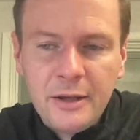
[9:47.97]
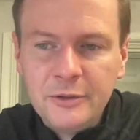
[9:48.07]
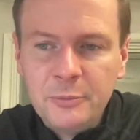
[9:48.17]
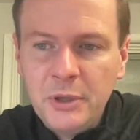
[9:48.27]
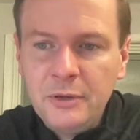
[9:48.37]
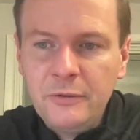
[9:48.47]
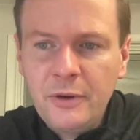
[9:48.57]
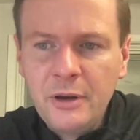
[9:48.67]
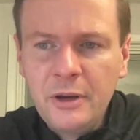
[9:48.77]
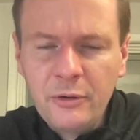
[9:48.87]
and he's been
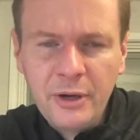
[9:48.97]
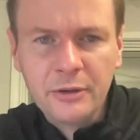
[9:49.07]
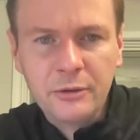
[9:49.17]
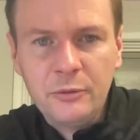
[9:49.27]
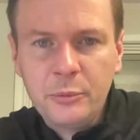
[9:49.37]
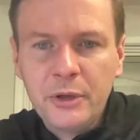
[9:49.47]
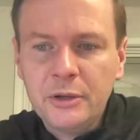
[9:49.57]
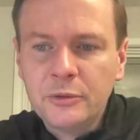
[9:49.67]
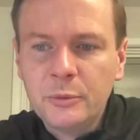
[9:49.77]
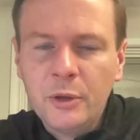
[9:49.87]
very critical of
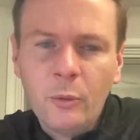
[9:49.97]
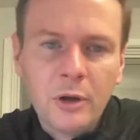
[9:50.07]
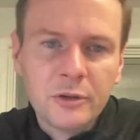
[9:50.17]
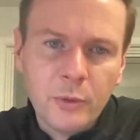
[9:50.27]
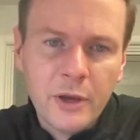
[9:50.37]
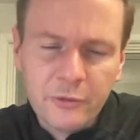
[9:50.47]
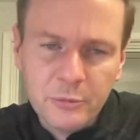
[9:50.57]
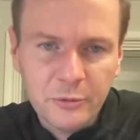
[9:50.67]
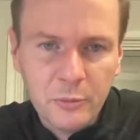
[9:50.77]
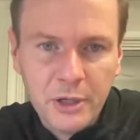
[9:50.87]
players when they walked away from
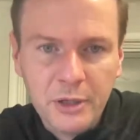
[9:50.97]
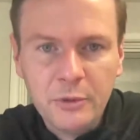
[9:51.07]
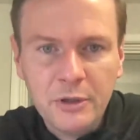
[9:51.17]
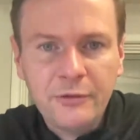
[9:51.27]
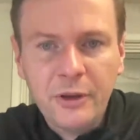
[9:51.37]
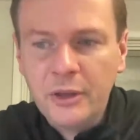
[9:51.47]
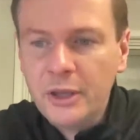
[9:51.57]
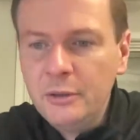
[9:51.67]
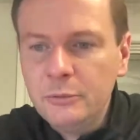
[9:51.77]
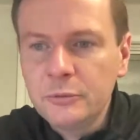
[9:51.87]
his money when he felt like
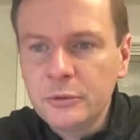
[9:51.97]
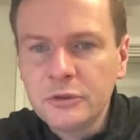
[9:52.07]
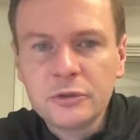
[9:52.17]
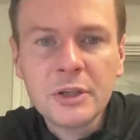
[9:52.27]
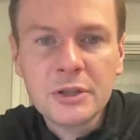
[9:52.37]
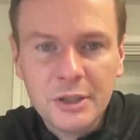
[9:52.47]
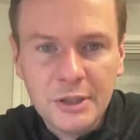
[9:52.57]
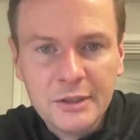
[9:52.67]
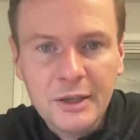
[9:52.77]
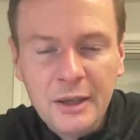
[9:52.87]
he was really stretching it.